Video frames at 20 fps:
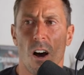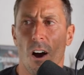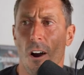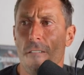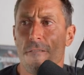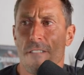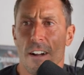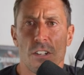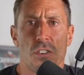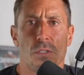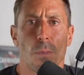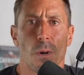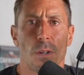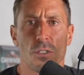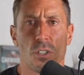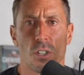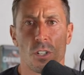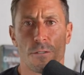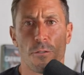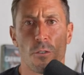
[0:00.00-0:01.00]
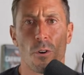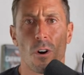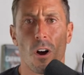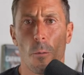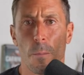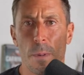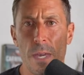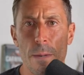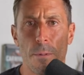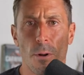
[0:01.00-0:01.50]
are vegetables good for
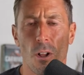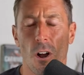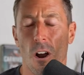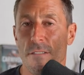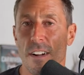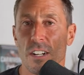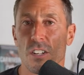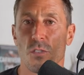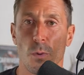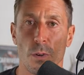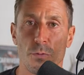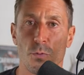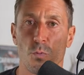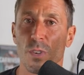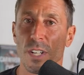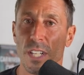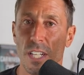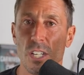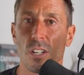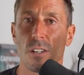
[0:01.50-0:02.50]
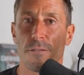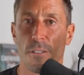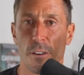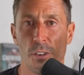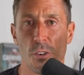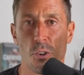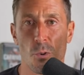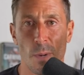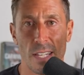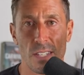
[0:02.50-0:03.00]
all people? Are vegetables really good for
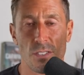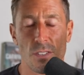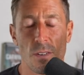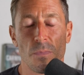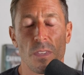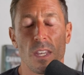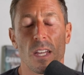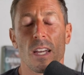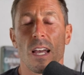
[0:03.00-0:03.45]
humans?